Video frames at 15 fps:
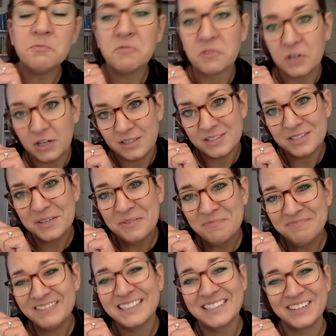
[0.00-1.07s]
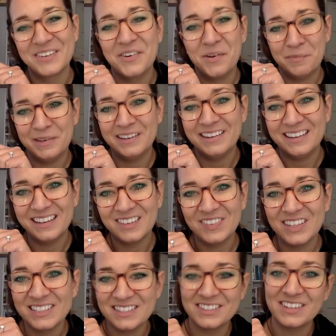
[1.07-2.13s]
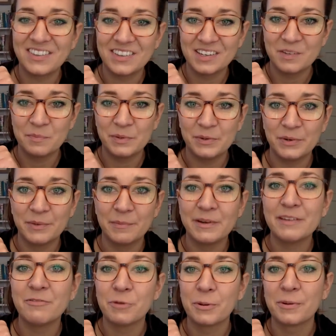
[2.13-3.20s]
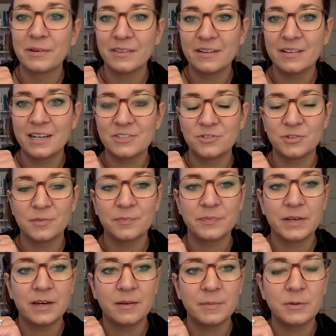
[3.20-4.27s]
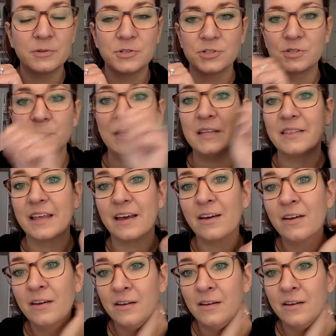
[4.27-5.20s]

For us, it's going to all be in ink because it's on the computer, but if we were in the classroom, it would just mean that